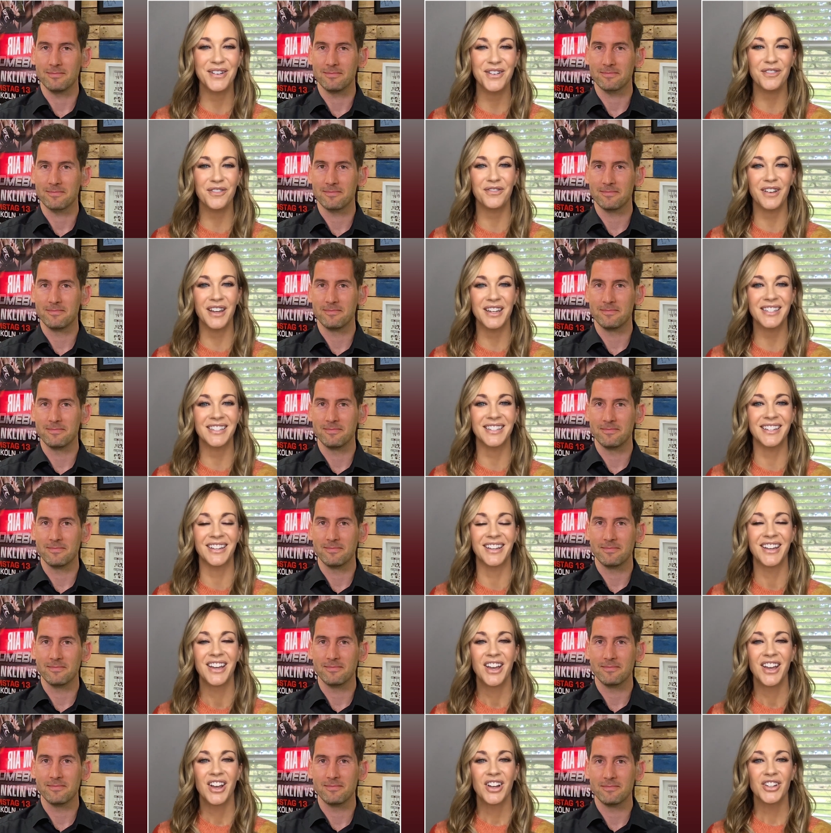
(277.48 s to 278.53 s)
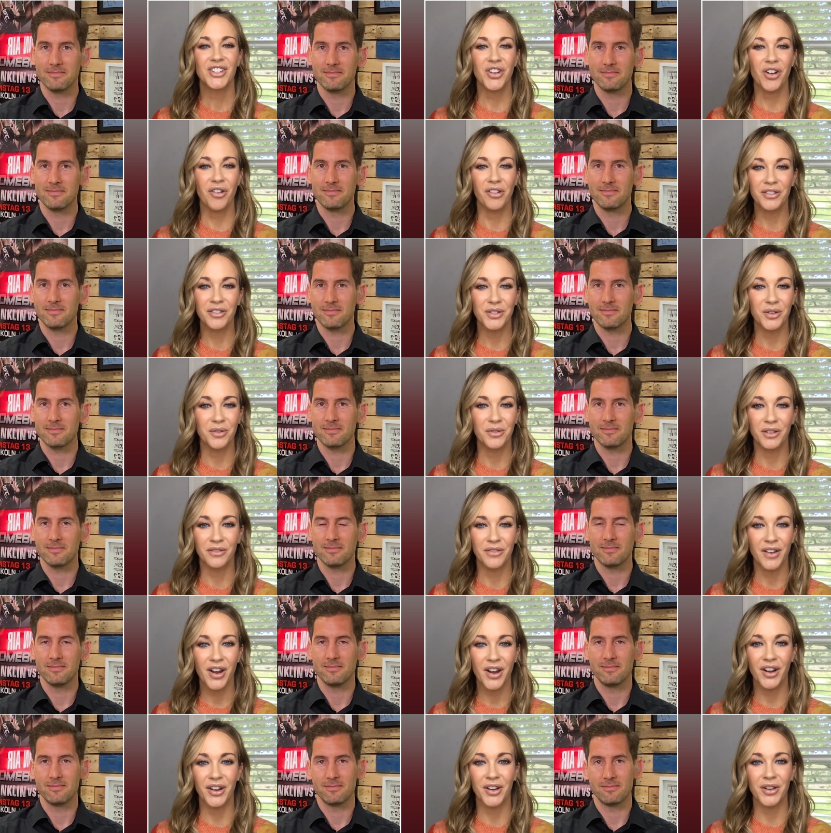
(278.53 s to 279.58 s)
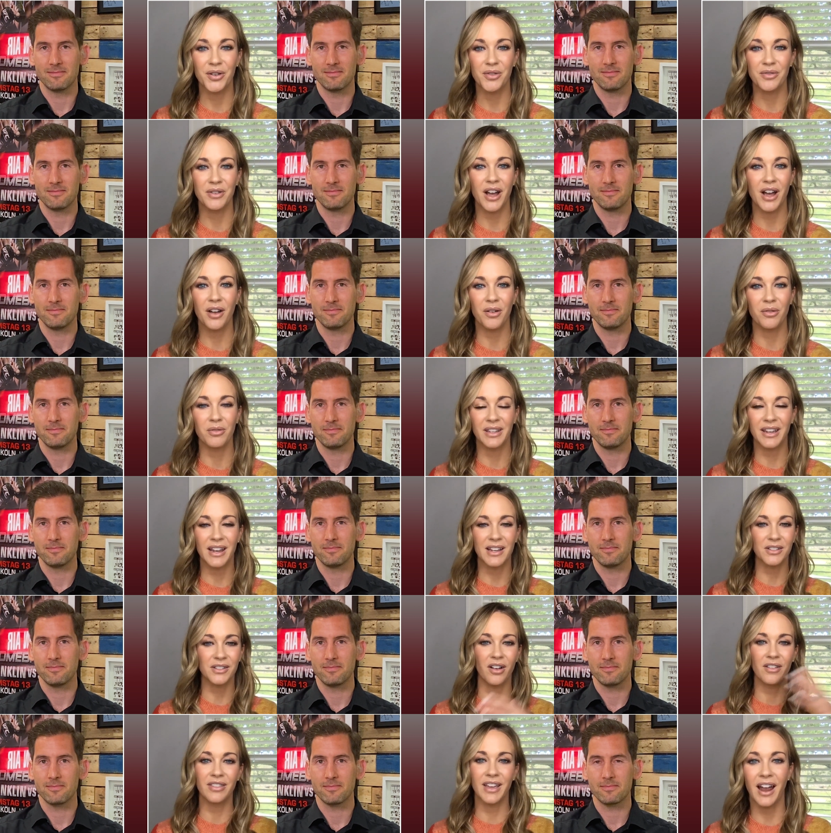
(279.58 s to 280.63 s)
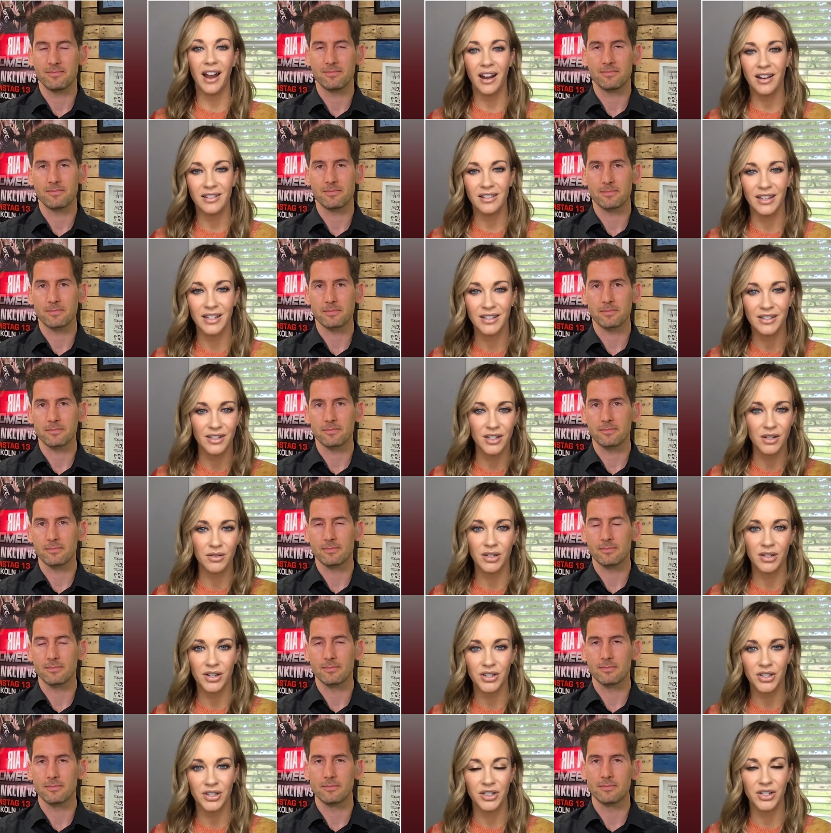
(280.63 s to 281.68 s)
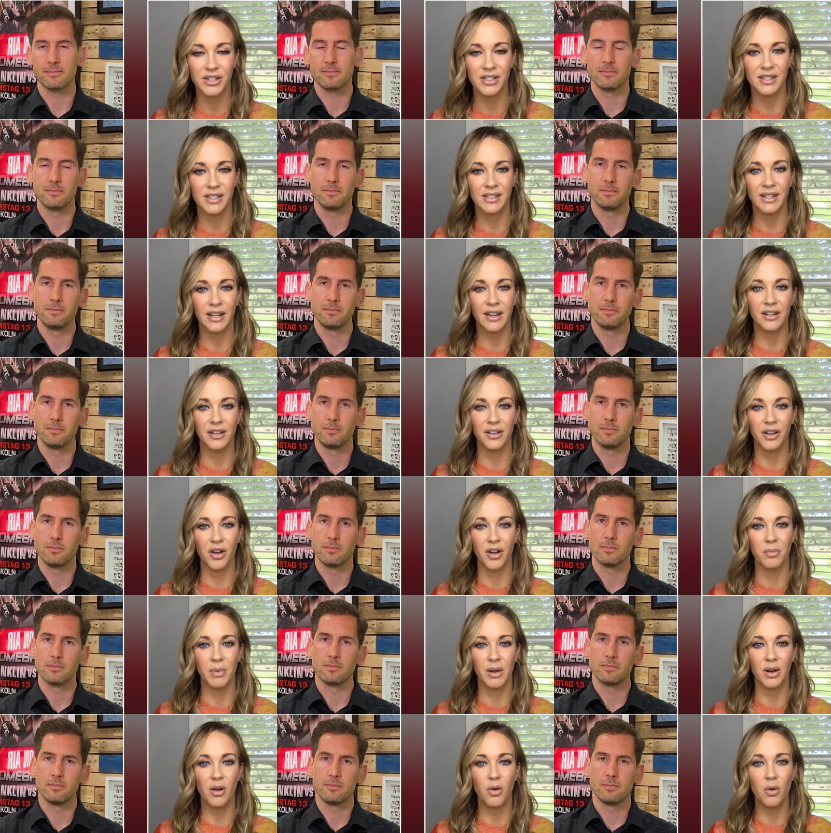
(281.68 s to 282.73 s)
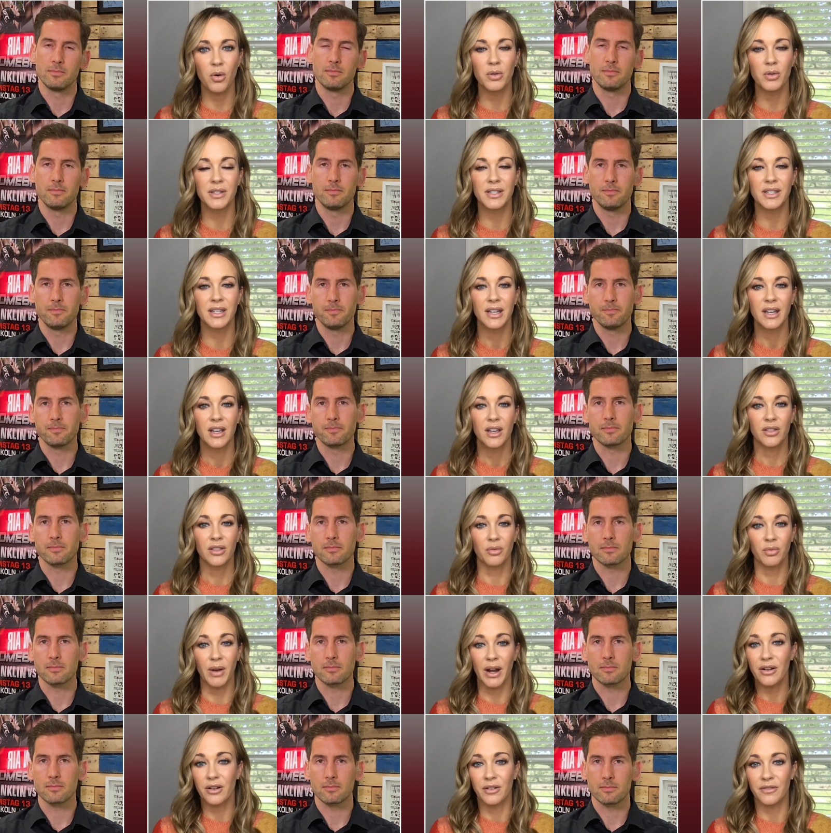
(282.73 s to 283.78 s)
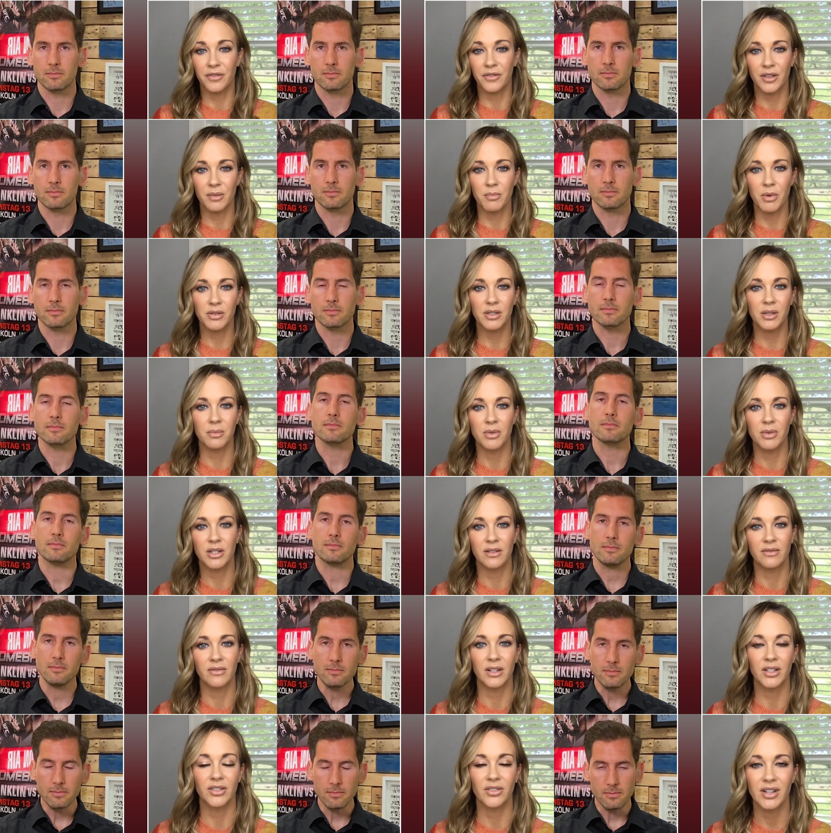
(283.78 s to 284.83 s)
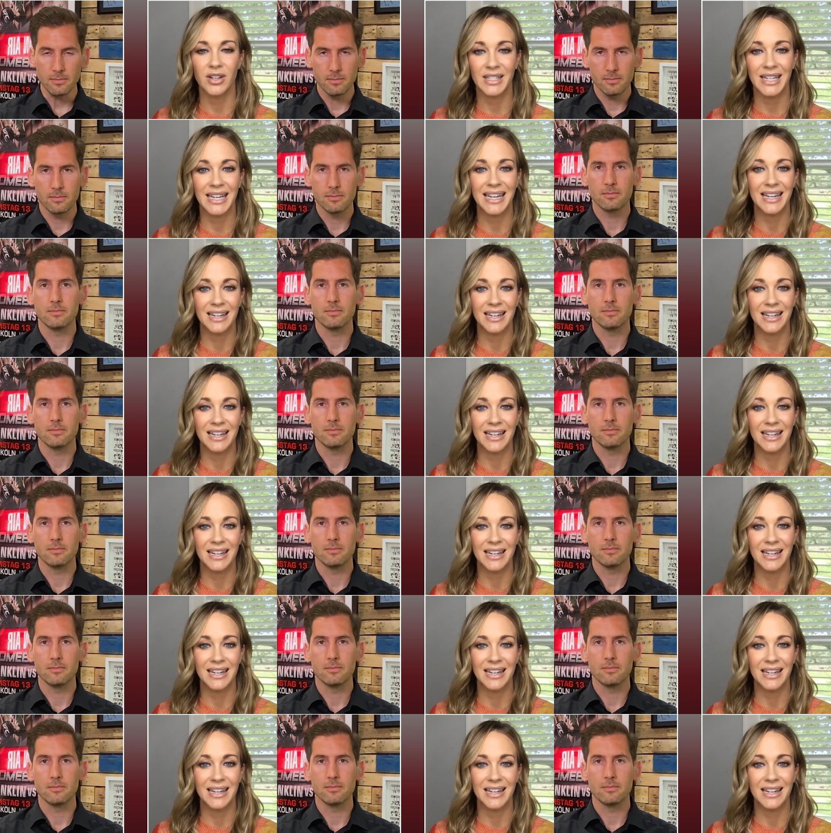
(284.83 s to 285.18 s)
Speaker 1: when you're facing Charles Oliveira, who not only has all the accolades that you touched on just a second ago, but holds the record for the most submission victories